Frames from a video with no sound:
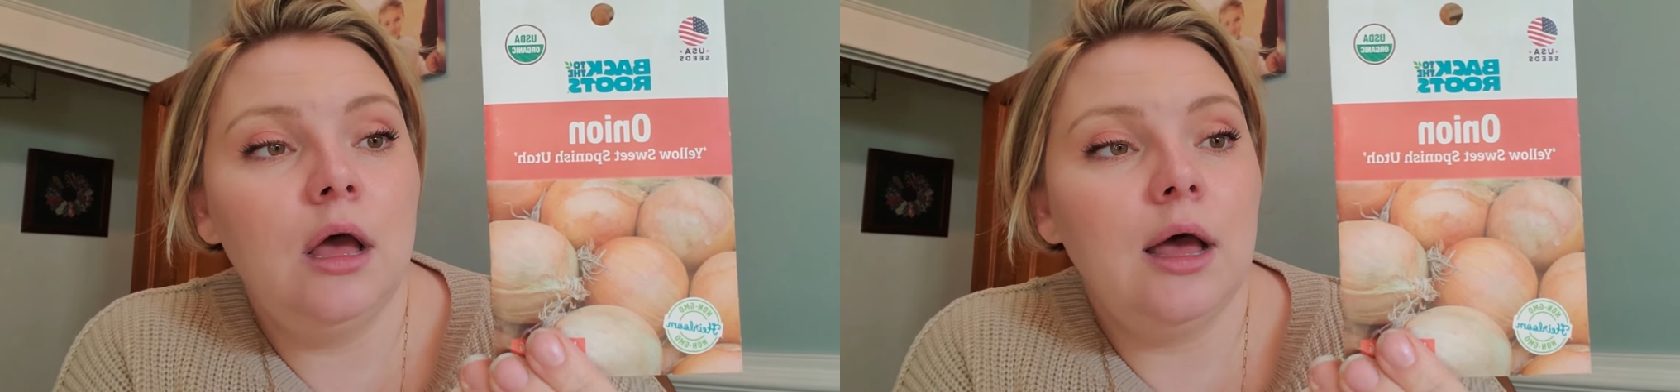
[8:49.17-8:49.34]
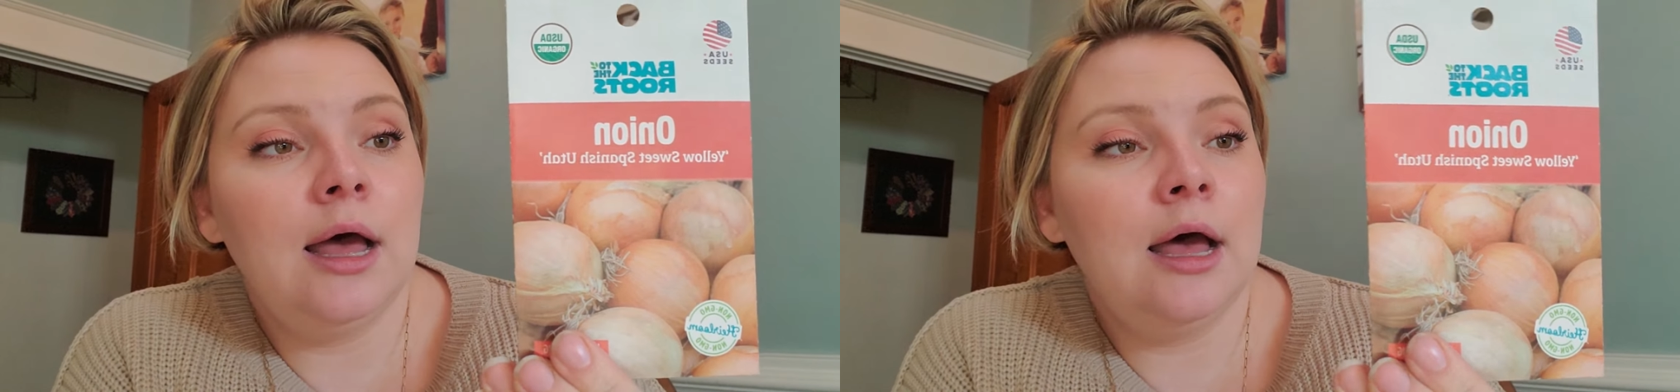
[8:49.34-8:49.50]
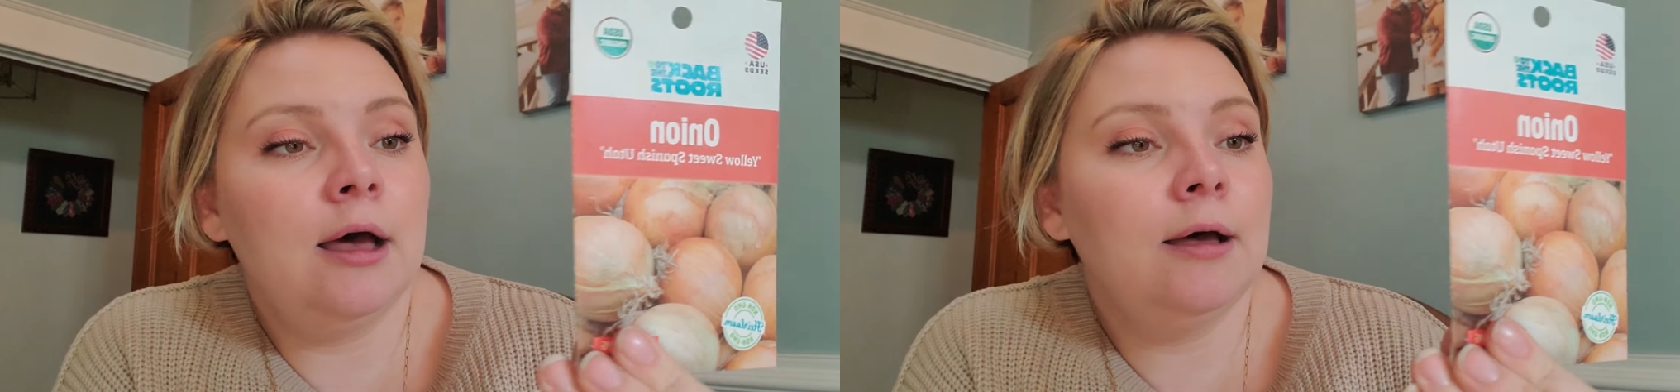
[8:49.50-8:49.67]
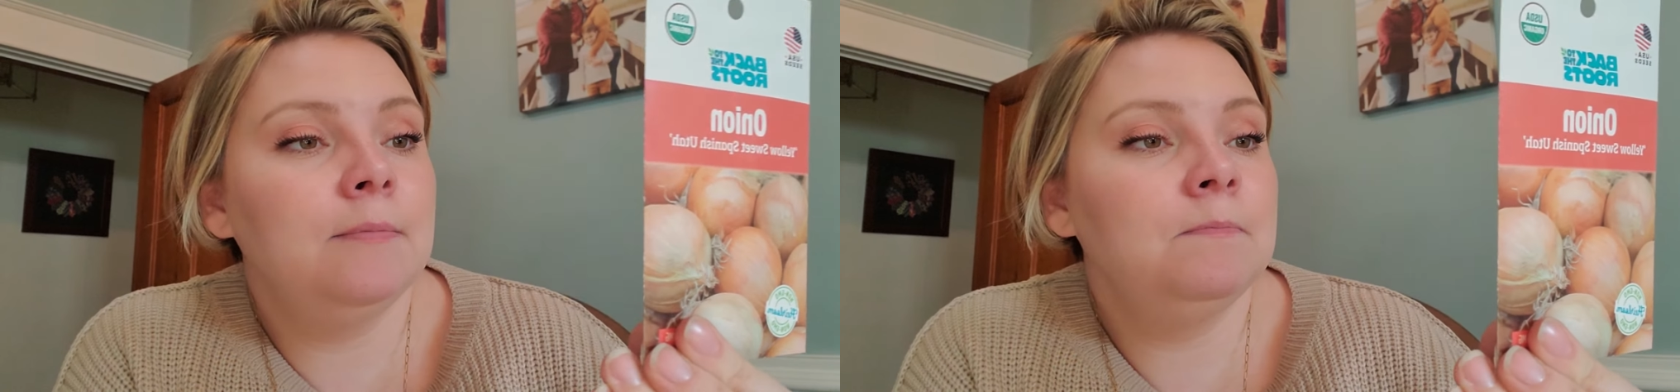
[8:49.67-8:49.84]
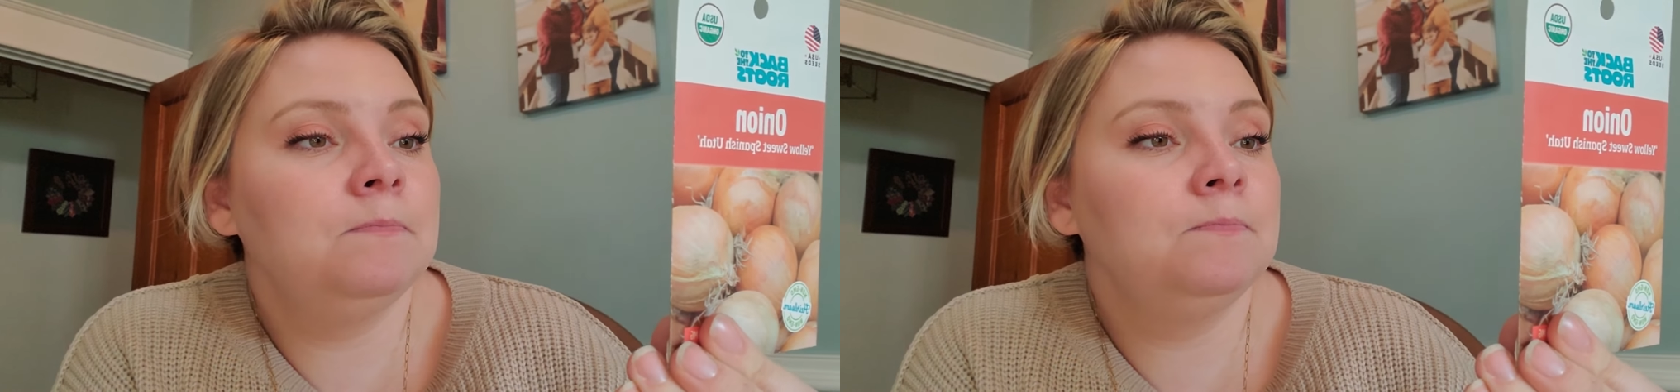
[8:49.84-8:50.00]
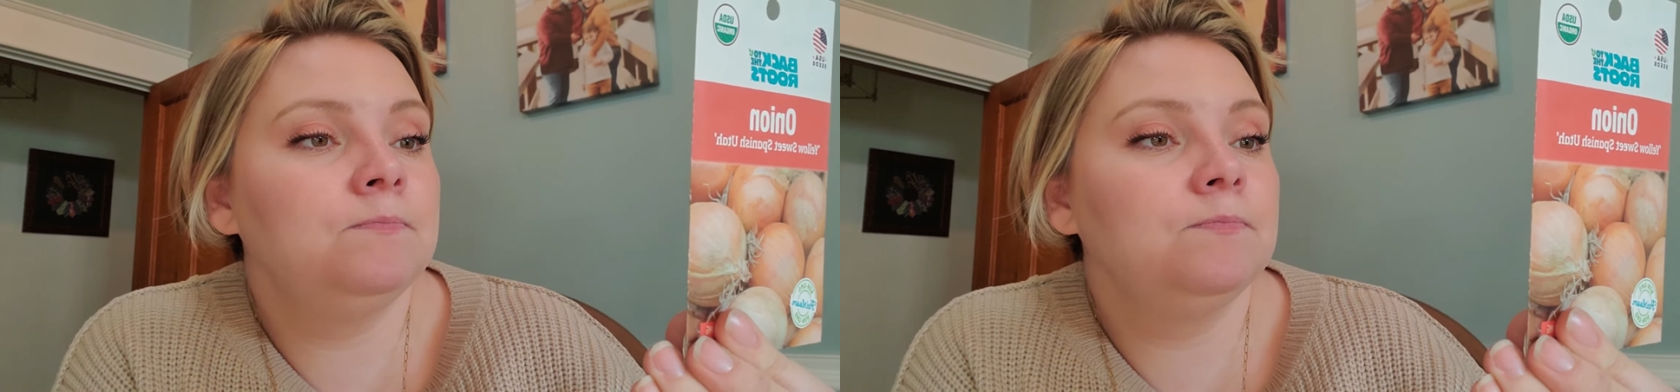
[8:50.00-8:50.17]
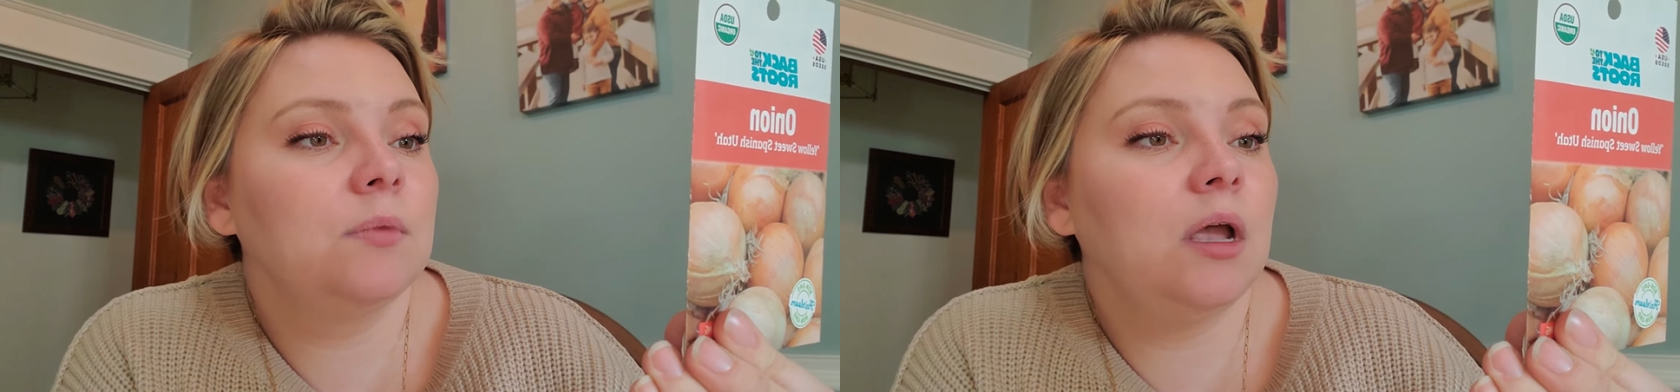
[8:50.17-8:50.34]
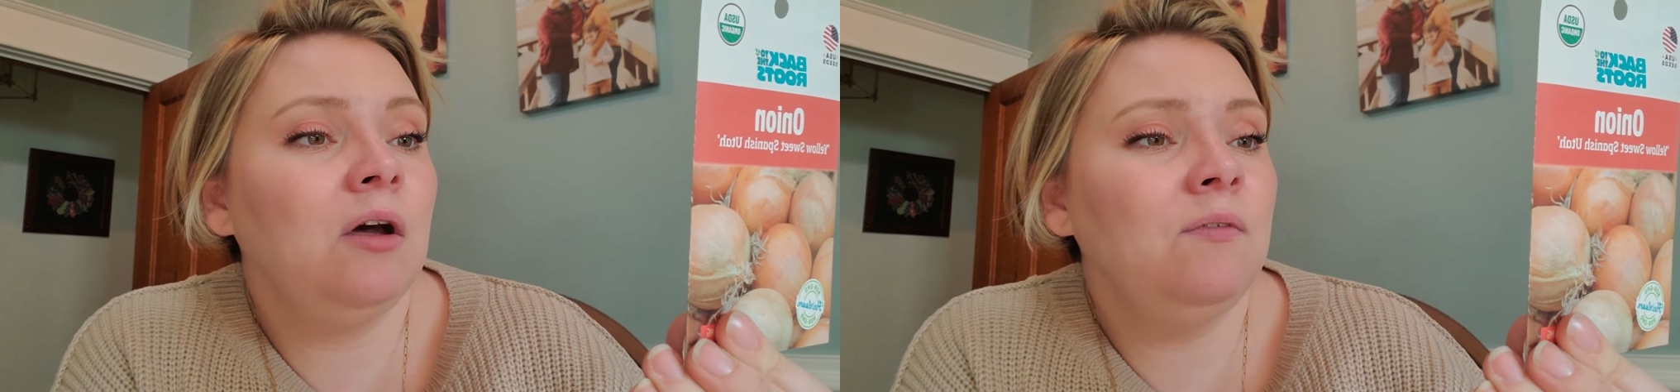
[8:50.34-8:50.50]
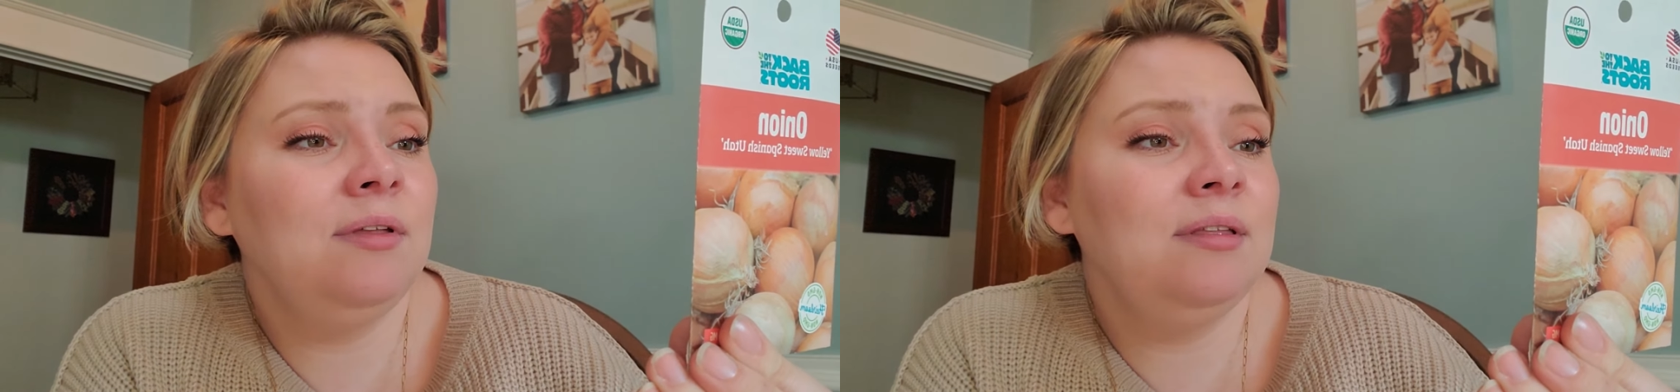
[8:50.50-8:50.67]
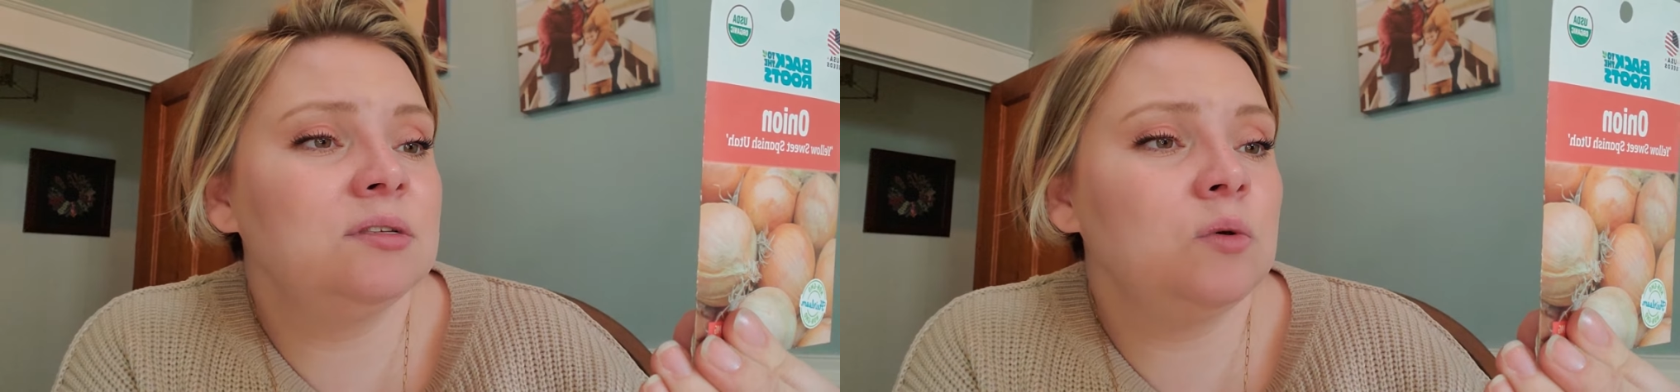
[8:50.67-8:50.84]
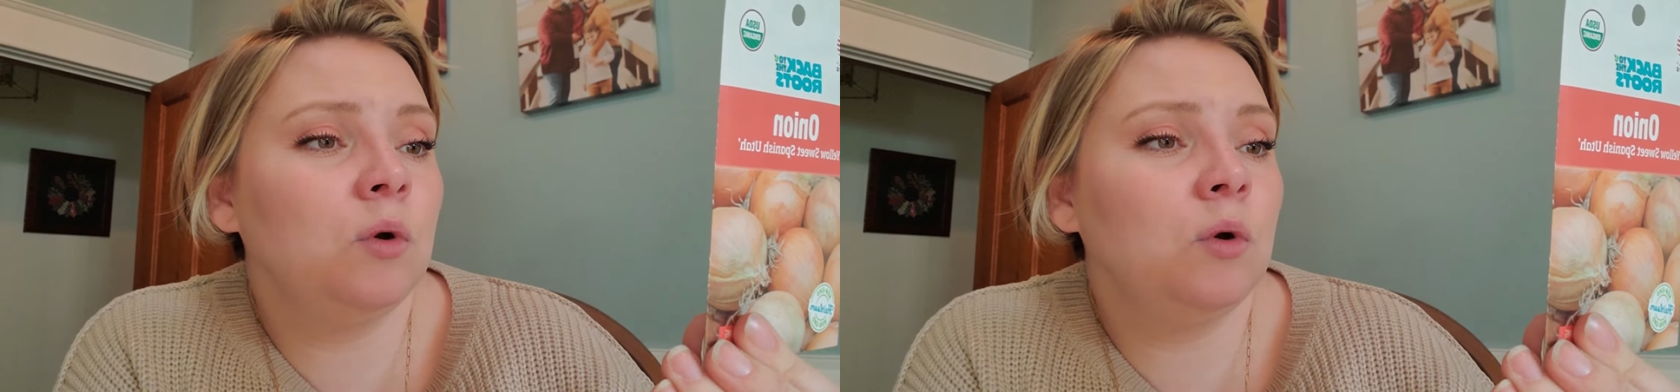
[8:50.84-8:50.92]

Hopefully these will